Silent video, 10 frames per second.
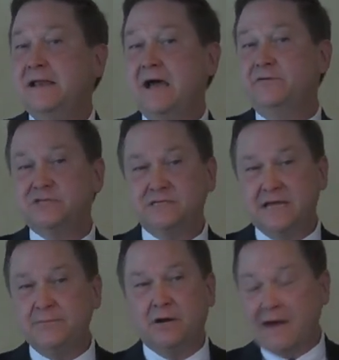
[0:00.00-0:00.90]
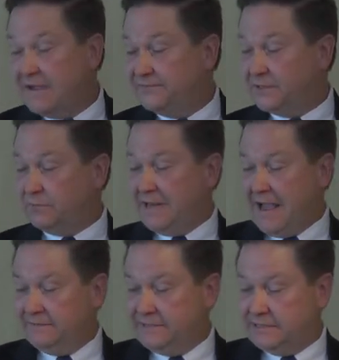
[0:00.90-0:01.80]
Now, there's a demographic
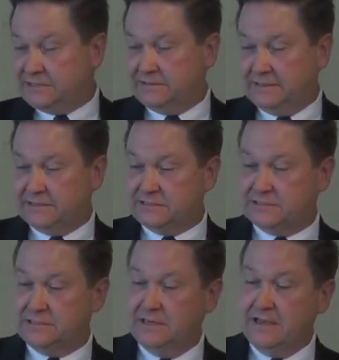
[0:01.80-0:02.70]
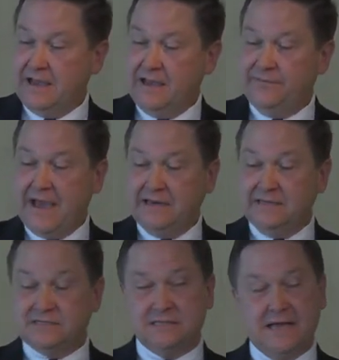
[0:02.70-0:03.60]
reality to this, and that
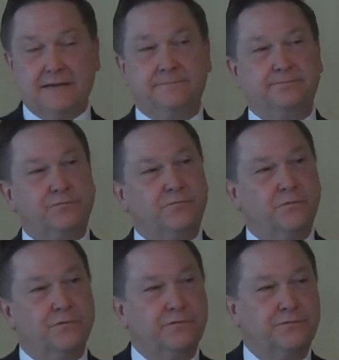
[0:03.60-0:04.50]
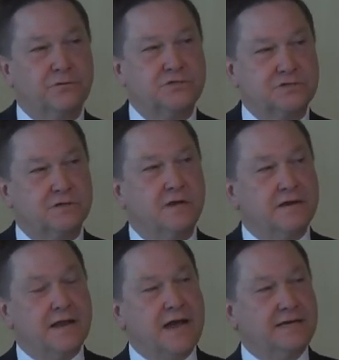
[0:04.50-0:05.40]
is that for the first
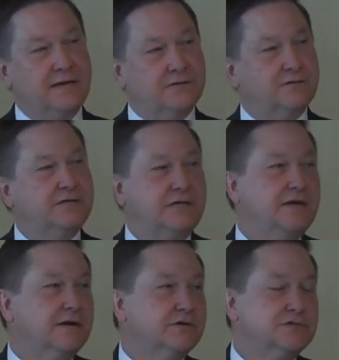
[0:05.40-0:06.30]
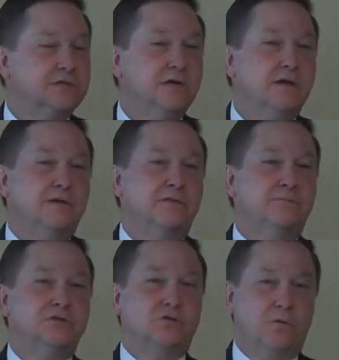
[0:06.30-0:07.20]
900 years, the
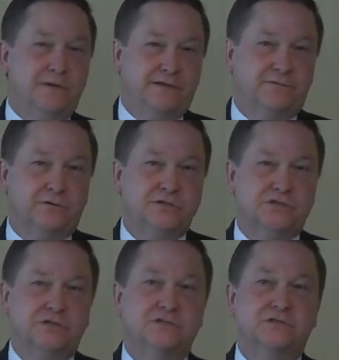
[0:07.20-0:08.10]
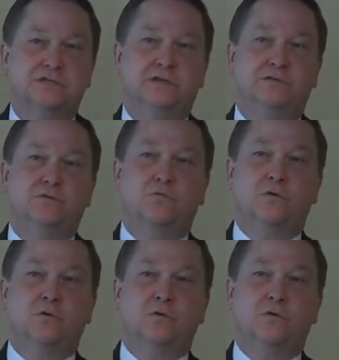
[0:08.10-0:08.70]
majority of Christians in the